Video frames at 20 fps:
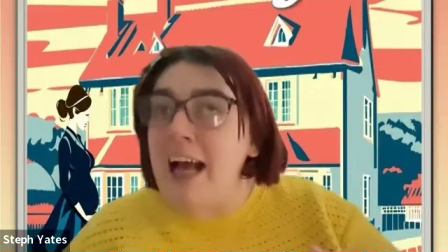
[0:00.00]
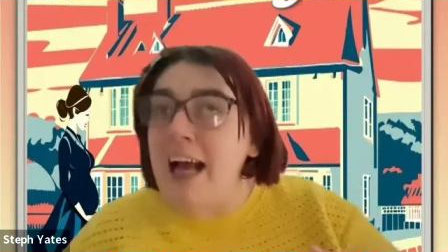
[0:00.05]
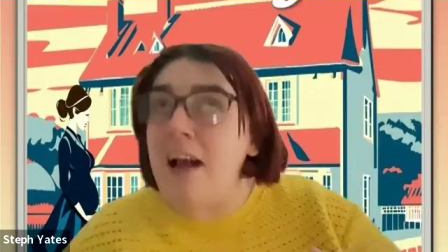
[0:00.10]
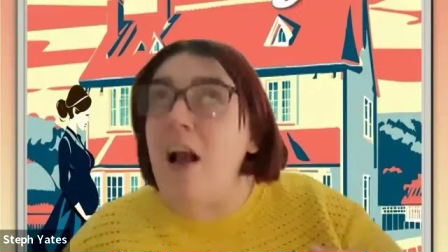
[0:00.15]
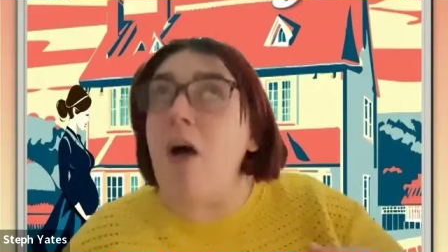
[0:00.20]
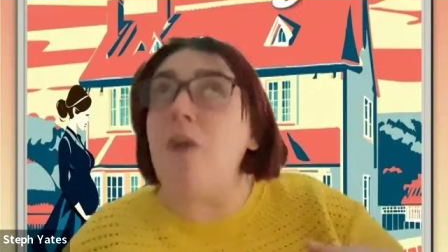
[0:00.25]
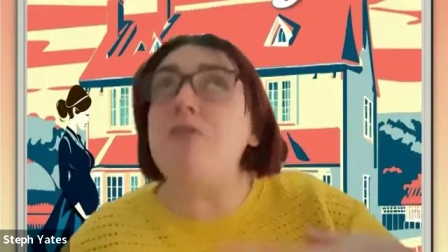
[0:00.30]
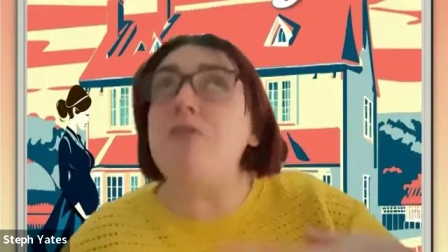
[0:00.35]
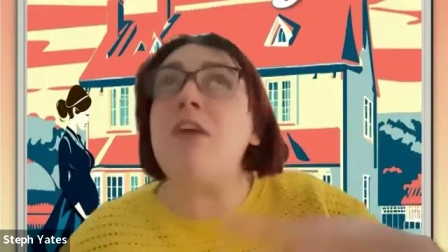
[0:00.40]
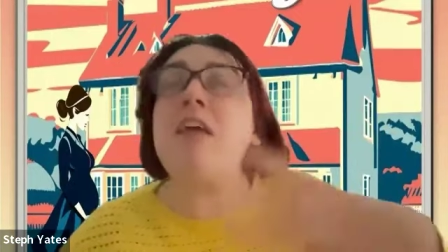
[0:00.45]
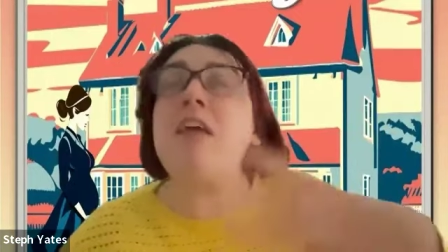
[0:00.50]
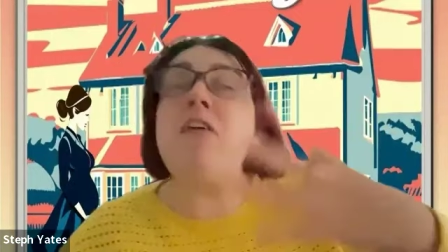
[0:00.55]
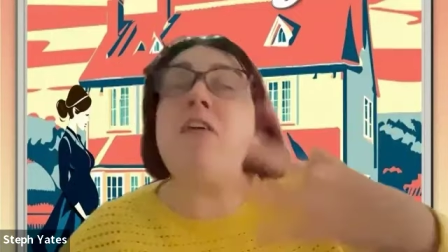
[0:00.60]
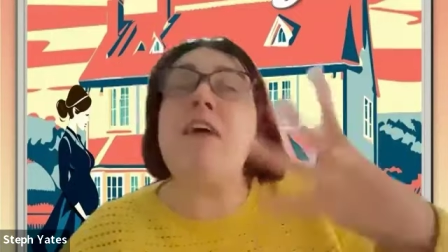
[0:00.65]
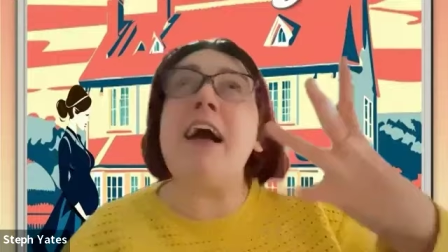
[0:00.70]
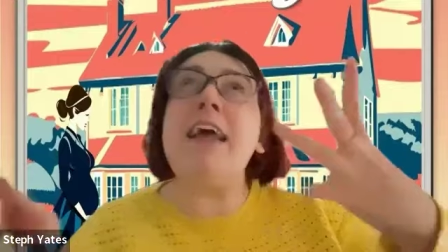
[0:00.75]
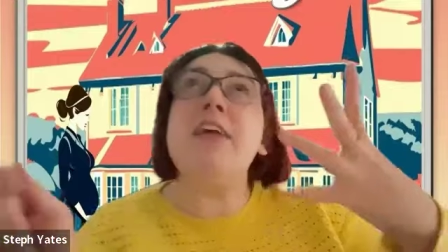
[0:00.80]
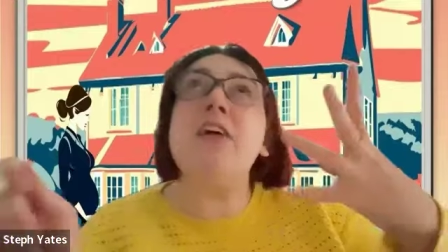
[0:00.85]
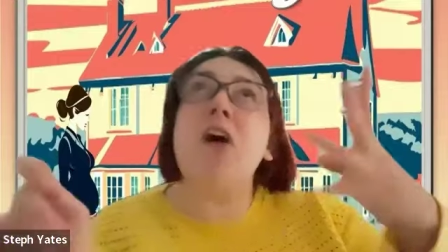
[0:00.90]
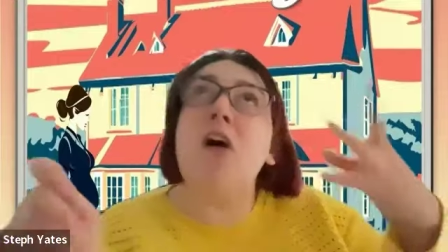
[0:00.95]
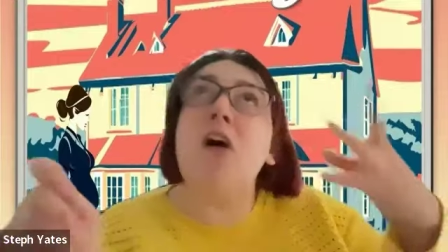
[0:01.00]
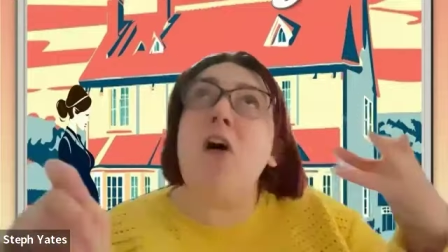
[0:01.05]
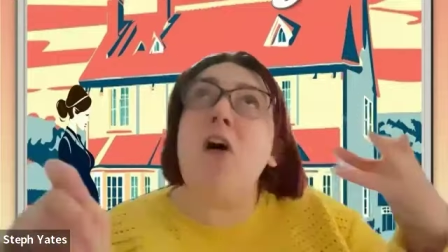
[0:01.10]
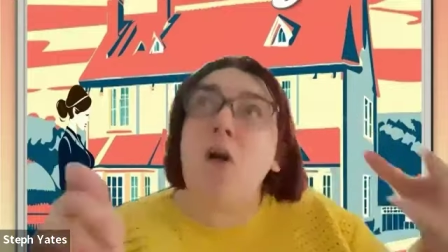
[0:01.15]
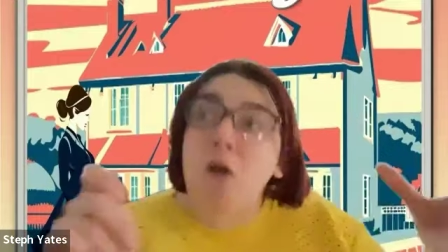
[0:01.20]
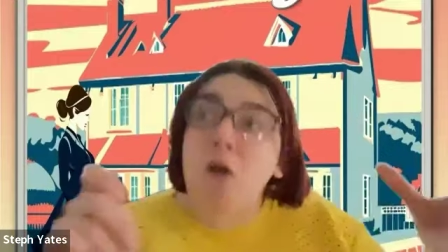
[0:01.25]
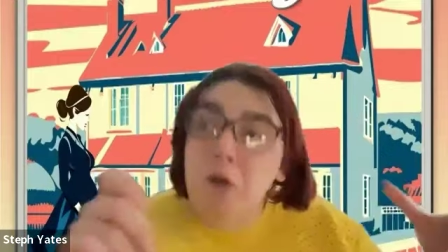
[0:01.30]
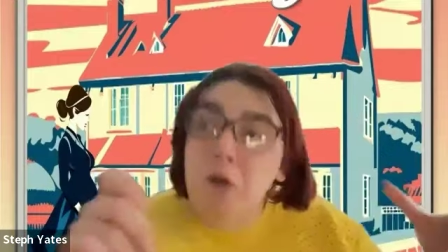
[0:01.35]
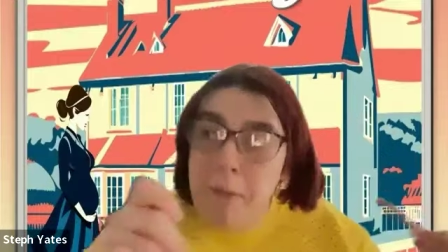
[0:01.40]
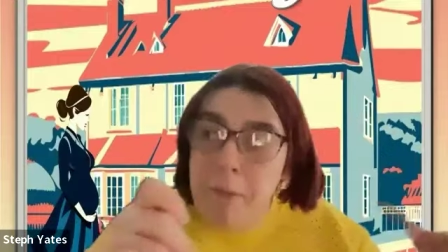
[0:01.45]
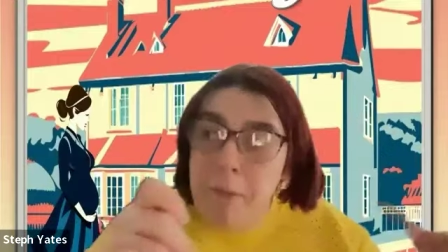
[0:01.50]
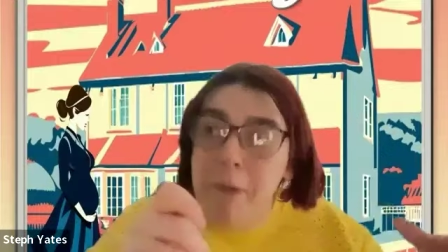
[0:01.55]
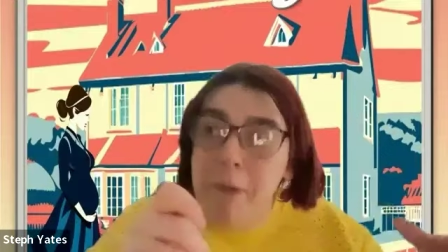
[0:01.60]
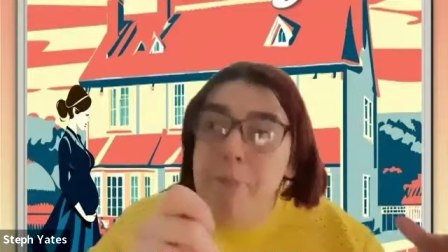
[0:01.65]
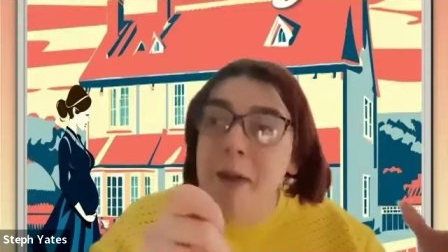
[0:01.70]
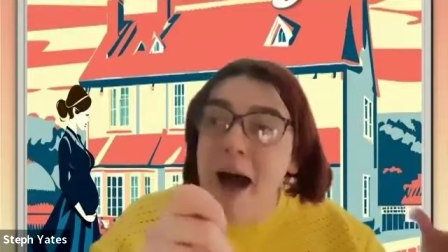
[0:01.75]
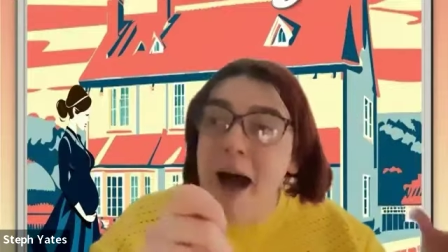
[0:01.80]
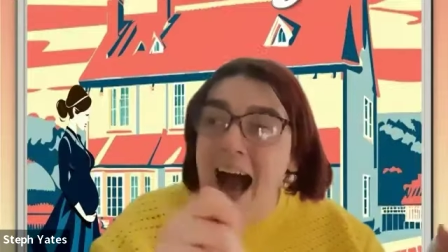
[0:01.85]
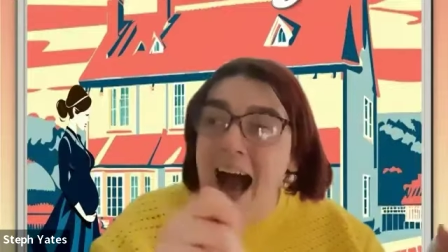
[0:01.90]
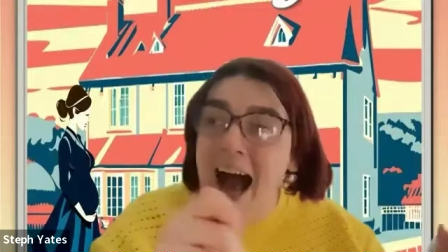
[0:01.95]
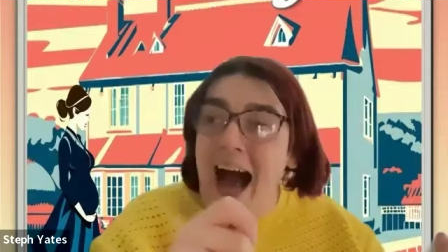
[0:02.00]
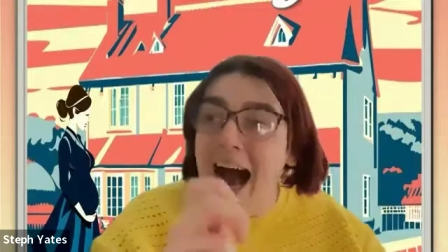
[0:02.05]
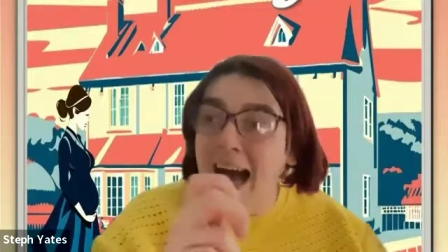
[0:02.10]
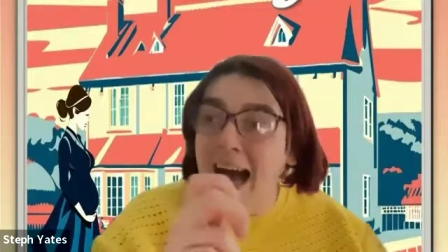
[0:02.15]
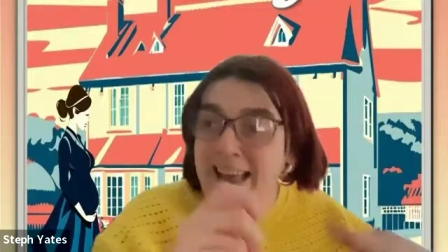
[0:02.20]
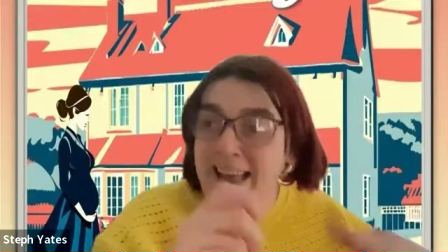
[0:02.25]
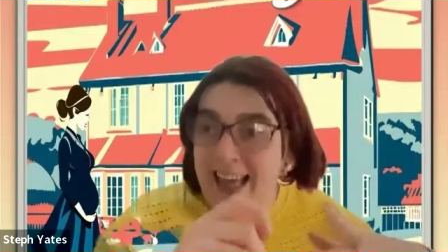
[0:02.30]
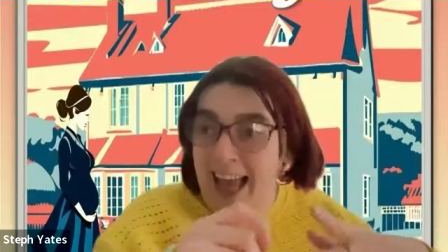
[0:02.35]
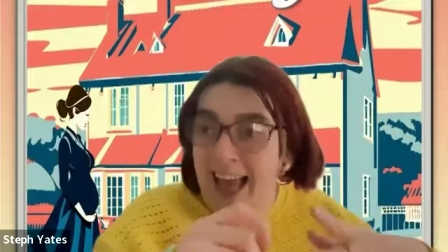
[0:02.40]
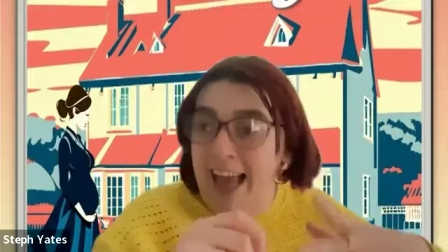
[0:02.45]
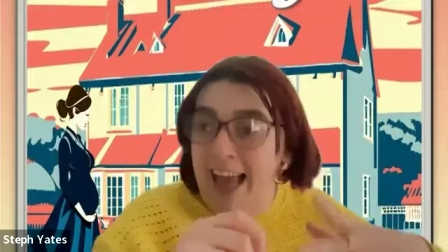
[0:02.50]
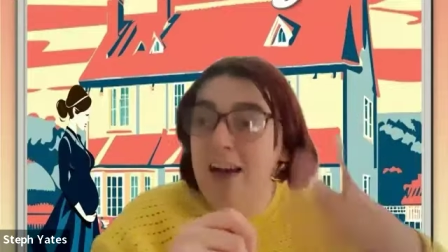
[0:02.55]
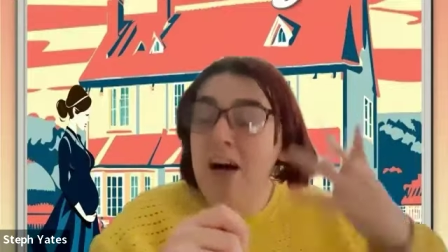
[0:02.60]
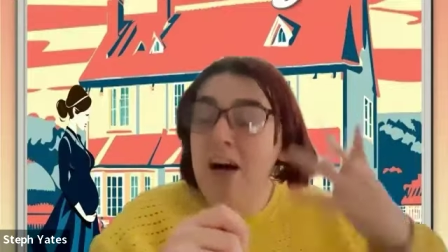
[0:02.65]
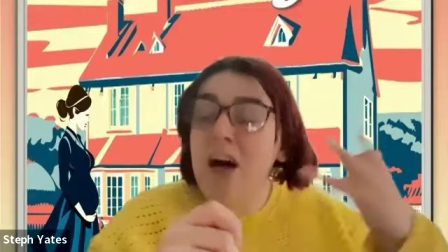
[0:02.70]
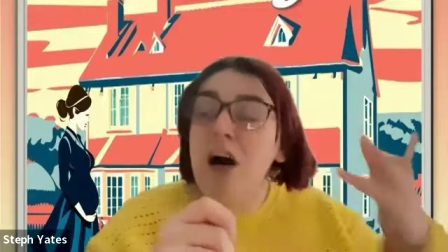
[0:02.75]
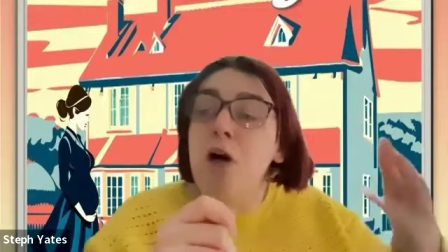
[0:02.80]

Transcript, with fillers: and obviously your husband, Martin,